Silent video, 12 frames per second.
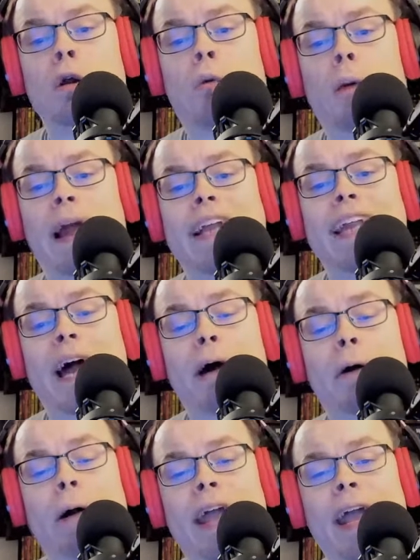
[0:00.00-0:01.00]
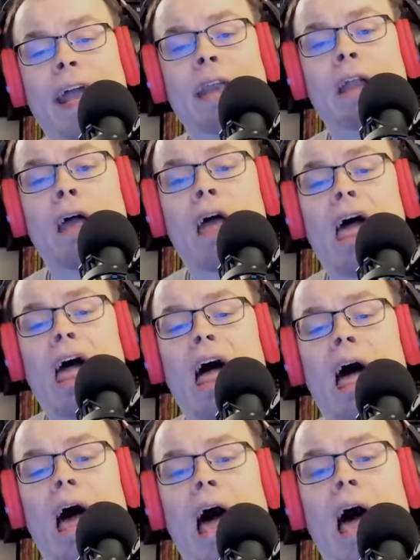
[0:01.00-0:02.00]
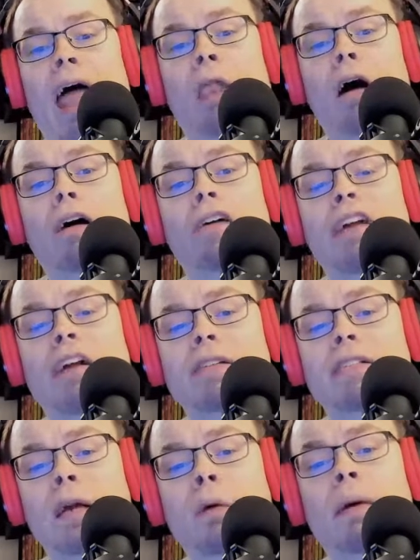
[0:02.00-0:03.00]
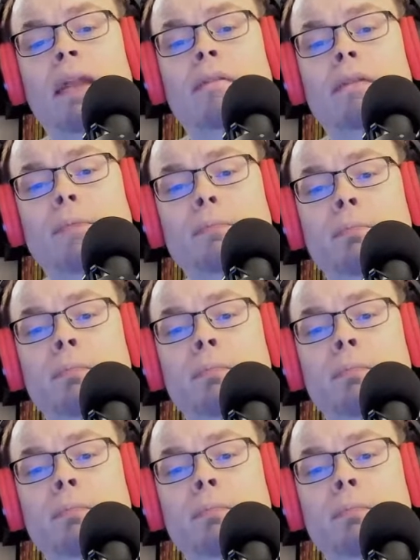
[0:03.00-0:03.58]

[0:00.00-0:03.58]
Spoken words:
right now, and I love every single bit of it.